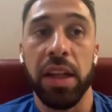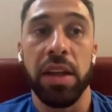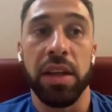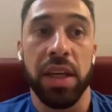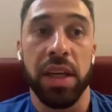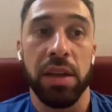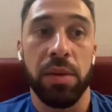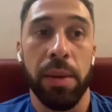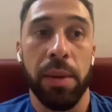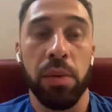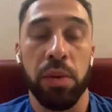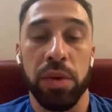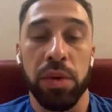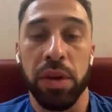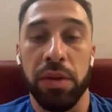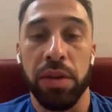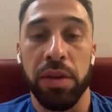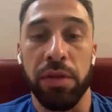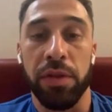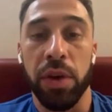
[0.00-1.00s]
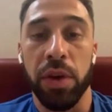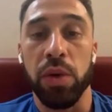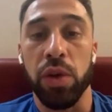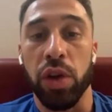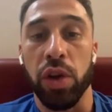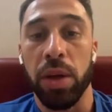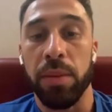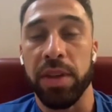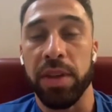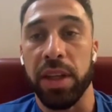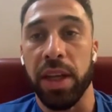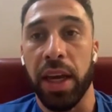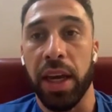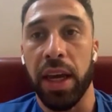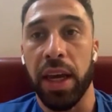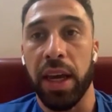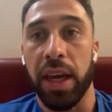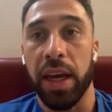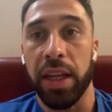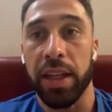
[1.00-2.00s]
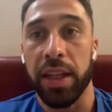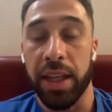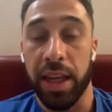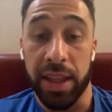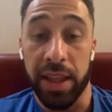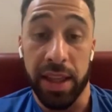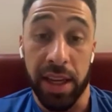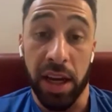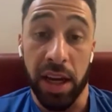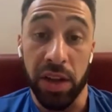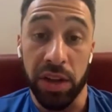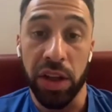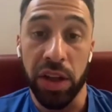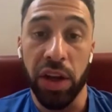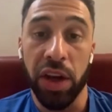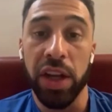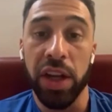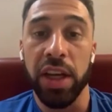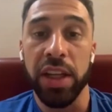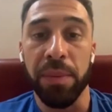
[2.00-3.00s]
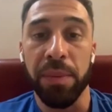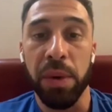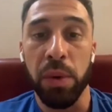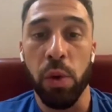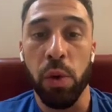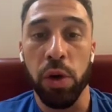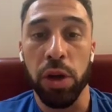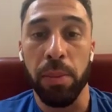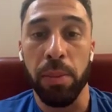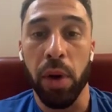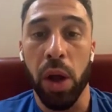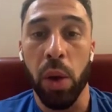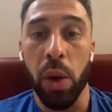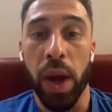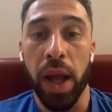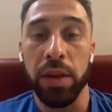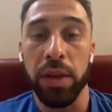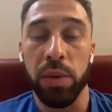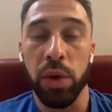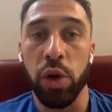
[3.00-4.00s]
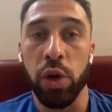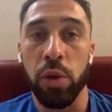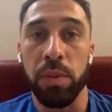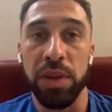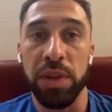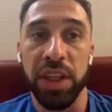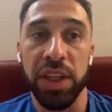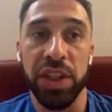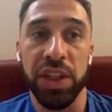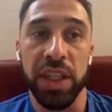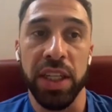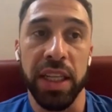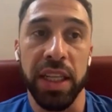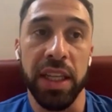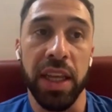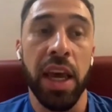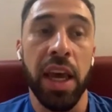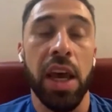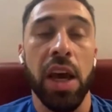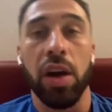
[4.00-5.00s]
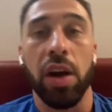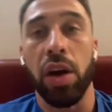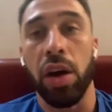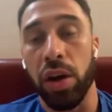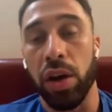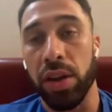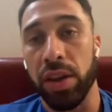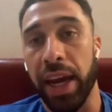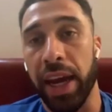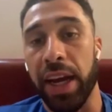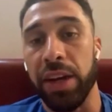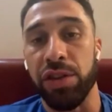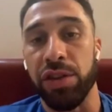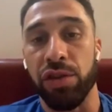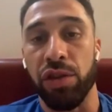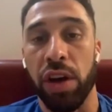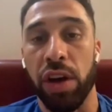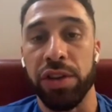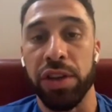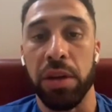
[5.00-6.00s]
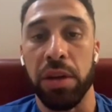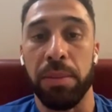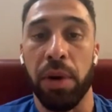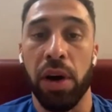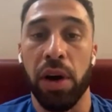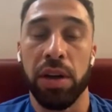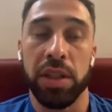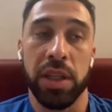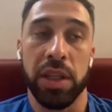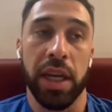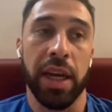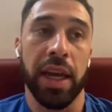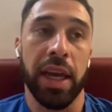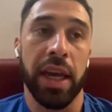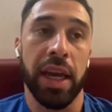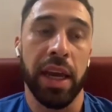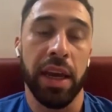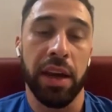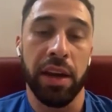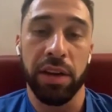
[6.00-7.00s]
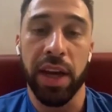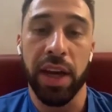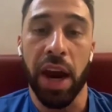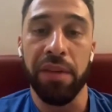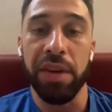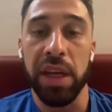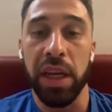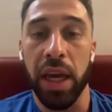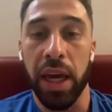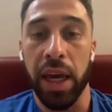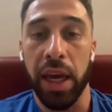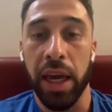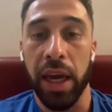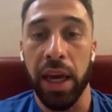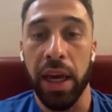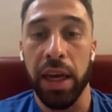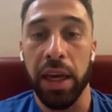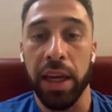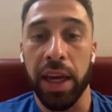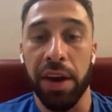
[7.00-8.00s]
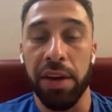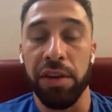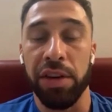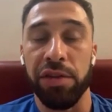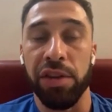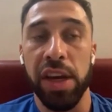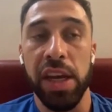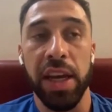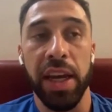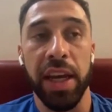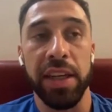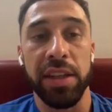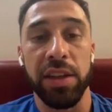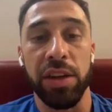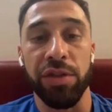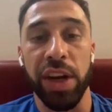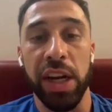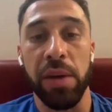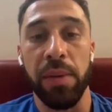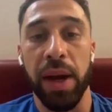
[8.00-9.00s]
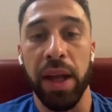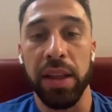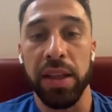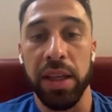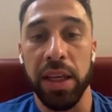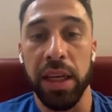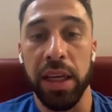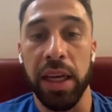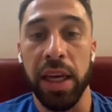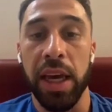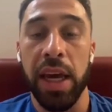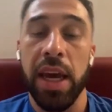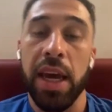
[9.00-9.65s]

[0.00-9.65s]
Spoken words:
That's probably one of the few times that on the night, like, that we walked the ball well into a good position and got a dangerous cross into the box that Gary Rodriguez did really well to